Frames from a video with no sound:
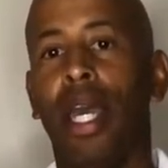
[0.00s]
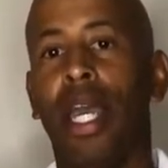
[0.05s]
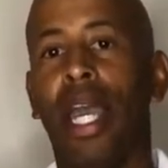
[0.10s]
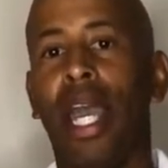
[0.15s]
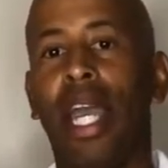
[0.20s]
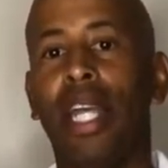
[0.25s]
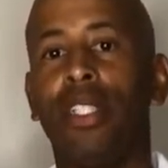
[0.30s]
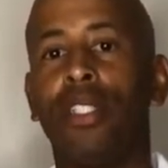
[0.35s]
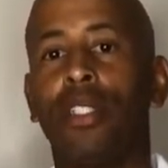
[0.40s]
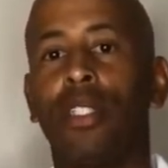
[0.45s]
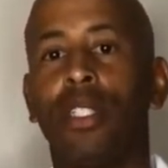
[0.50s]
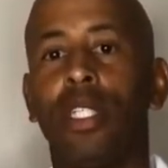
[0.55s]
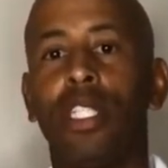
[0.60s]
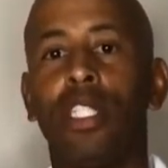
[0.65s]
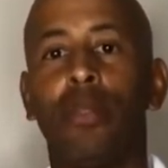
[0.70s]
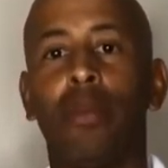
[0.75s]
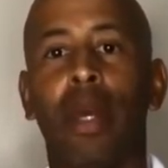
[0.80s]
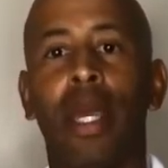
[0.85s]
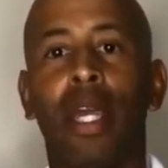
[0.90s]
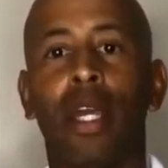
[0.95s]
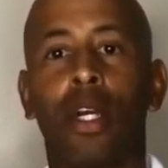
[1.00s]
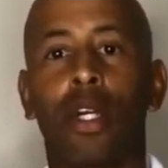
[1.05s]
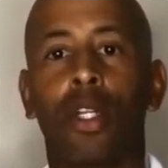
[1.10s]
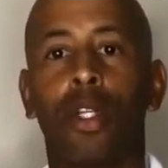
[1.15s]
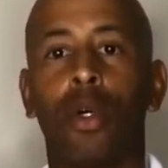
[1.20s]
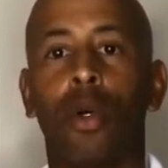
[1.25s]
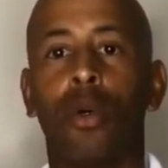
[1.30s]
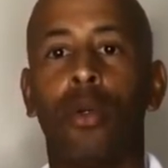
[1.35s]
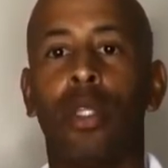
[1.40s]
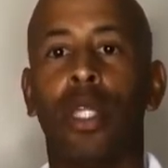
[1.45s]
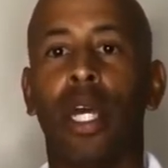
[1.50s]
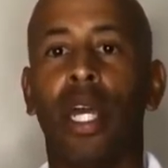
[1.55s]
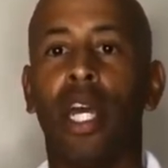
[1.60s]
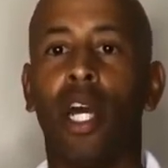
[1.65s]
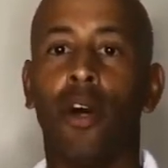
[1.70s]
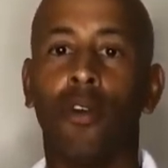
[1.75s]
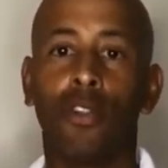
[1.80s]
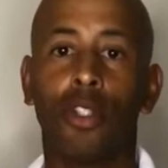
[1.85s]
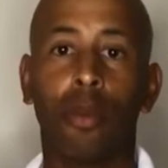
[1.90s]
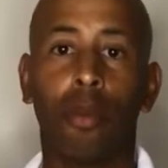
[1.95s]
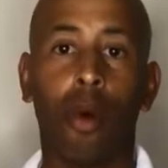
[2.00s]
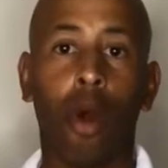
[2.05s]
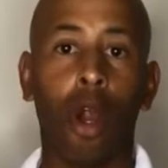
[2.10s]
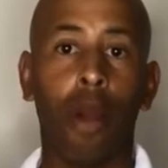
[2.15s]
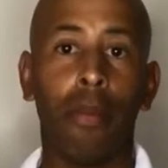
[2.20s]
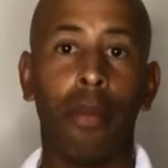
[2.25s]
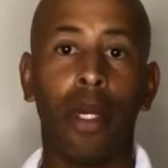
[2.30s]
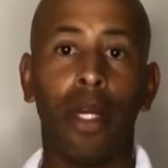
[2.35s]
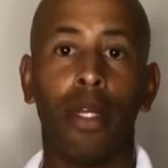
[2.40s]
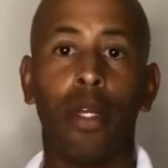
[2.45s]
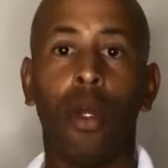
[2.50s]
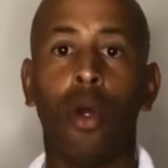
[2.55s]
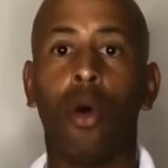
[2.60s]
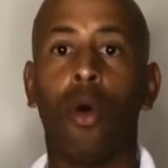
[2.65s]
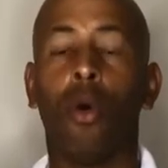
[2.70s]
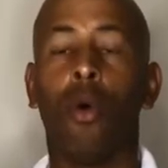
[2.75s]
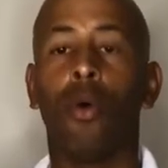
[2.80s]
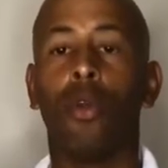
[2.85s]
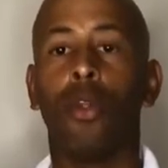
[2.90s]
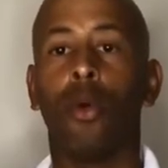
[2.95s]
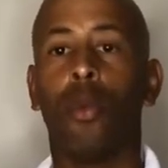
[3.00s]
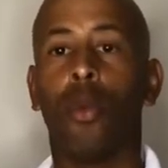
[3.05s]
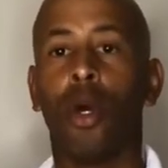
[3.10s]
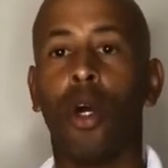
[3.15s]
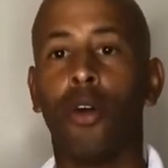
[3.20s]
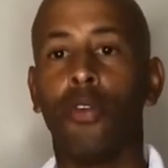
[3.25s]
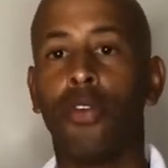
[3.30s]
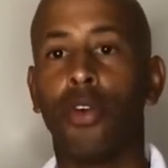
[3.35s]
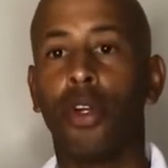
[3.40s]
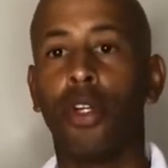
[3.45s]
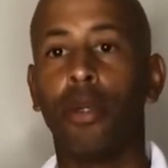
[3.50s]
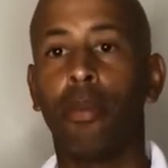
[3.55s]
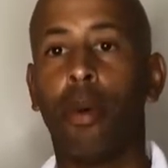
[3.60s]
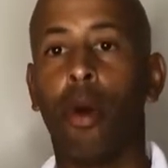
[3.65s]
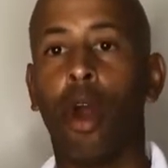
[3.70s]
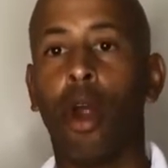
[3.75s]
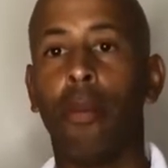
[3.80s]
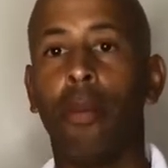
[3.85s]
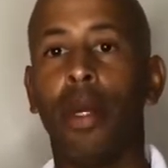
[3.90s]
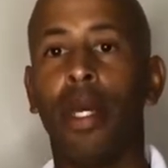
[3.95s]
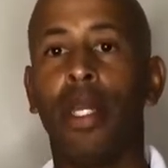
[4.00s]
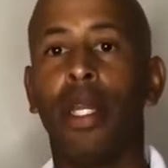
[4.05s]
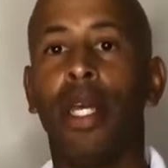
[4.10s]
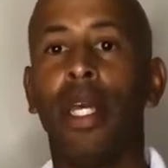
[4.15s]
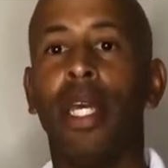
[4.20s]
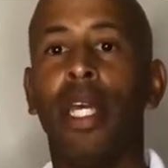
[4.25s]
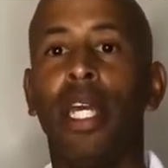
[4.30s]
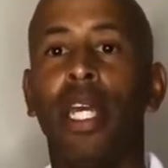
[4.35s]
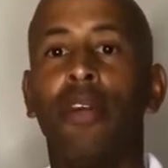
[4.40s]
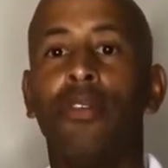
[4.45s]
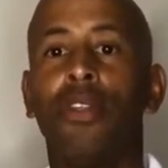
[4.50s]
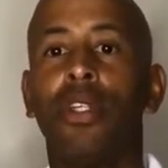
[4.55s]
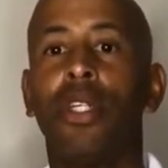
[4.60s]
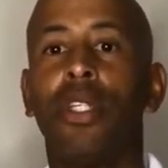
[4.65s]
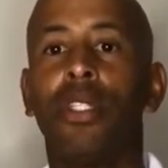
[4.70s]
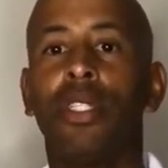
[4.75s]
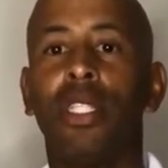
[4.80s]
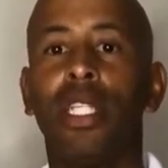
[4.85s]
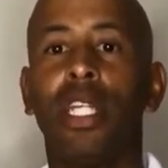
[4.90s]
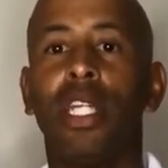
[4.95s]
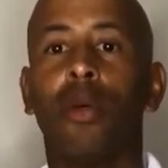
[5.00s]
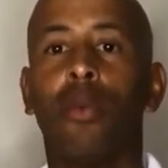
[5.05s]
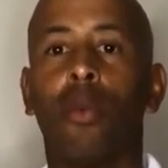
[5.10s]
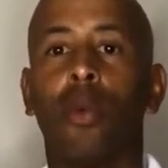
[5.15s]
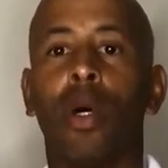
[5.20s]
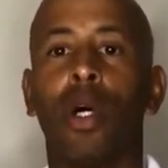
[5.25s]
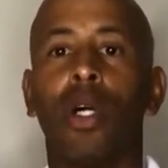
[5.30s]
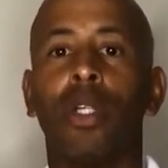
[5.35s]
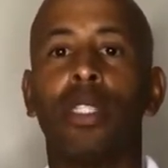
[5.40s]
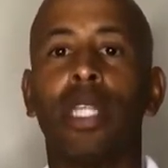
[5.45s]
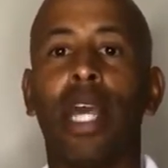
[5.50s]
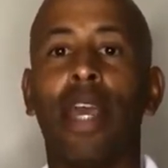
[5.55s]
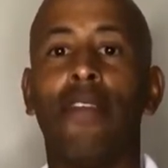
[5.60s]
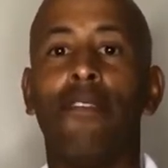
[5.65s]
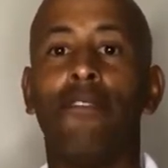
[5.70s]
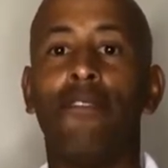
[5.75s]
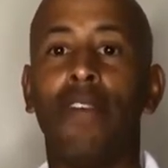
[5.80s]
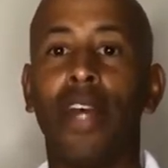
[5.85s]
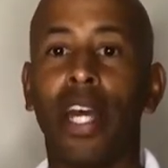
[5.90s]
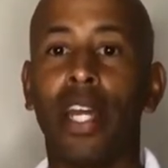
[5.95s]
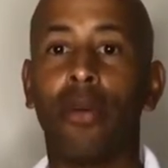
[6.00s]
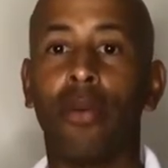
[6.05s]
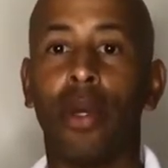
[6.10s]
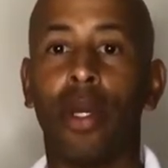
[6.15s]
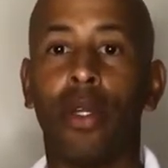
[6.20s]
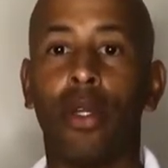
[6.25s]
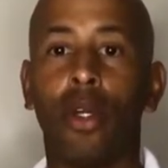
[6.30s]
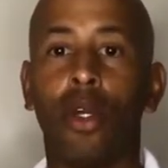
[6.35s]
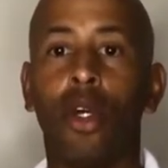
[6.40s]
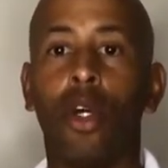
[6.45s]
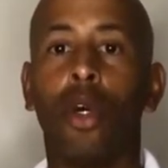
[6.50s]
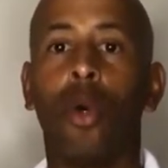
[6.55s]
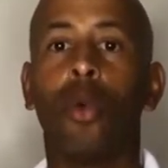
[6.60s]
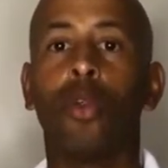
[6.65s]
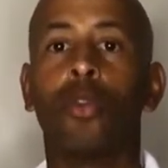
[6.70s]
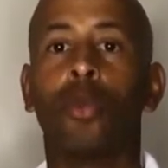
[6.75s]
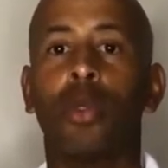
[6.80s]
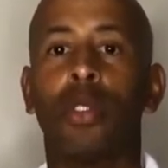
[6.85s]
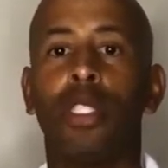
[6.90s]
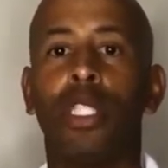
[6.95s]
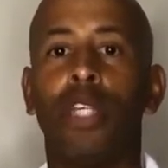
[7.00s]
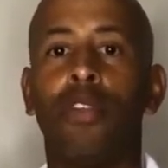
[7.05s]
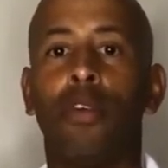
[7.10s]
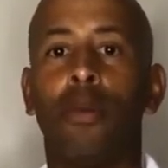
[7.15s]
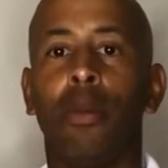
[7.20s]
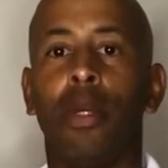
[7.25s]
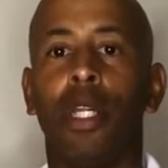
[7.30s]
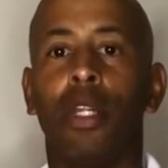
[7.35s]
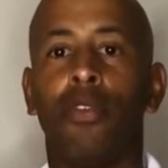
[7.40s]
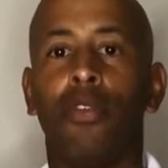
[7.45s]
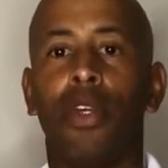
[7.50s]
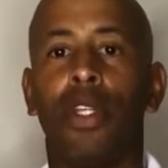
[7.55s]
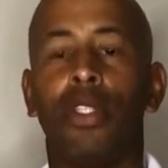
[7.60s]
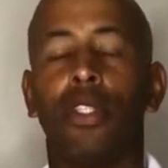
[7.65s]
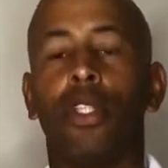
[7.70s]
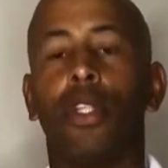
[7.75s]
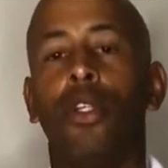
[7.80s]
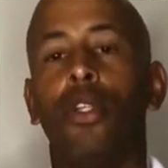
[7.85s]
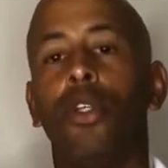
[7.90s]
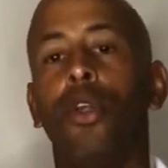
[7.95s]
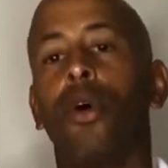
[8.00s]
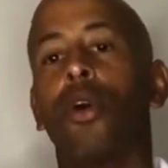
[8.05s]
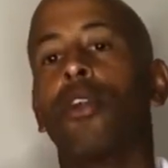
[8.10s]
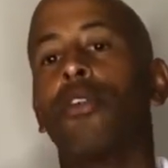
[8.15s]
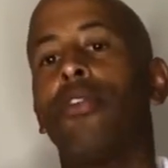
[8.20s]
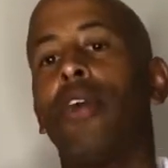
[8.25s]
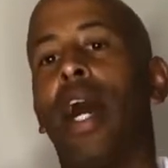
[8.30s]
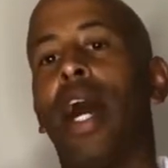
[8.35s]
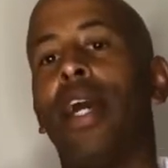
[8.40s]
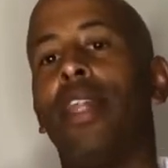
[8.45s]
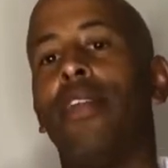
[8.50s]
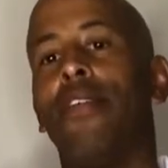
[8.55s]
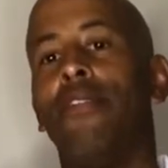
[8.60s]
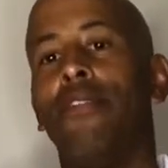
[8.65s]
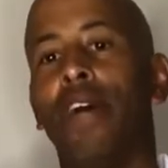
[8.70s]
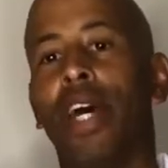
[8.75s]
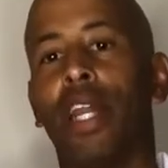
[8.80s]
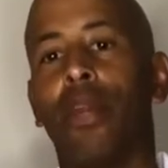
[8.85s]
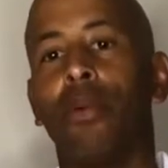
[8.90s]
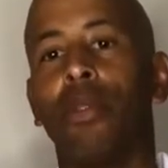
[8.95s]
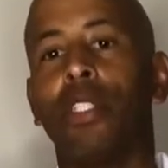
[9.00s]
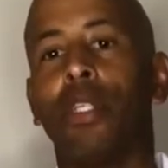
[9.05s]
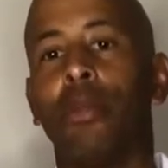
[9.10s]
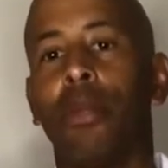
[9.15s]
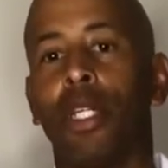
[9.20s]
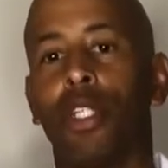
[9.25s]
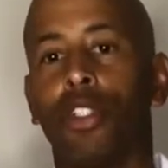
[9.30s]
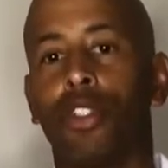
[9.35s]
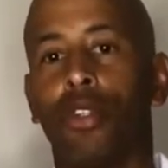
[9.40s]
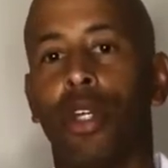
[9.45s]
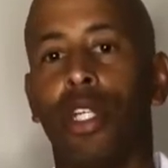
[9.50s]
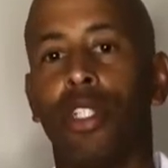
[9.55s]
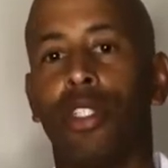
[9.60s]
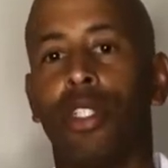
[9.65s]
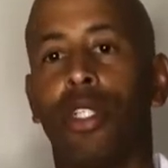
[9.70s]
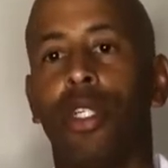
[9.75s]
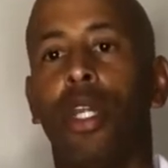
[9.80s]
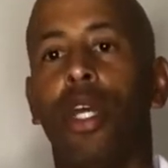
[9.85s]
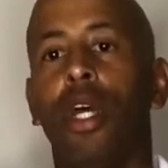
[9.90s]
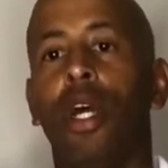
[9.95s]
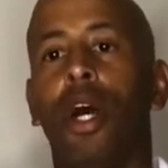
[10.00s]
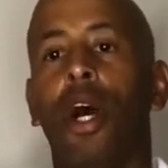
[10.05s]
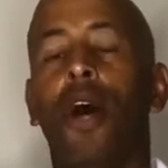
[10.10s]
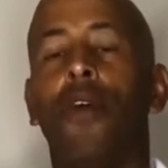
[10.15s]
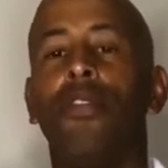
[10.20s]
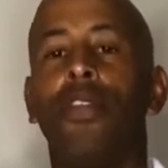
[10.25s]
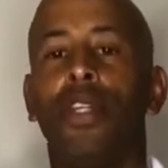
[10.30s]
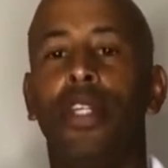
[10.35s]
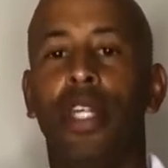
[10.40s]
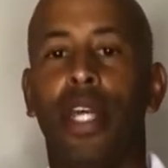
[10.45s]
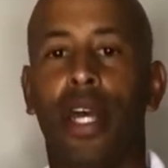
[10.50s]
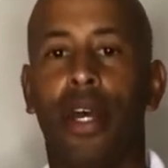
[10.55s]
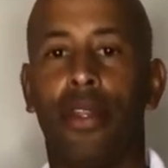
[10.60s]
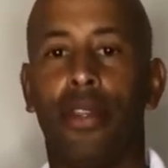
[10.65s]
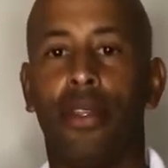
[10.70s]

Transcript: Agencies may include the health department or the welfare department. If the decedent was a veteran who was receiving benefits, notify the Veterans Administration of the death.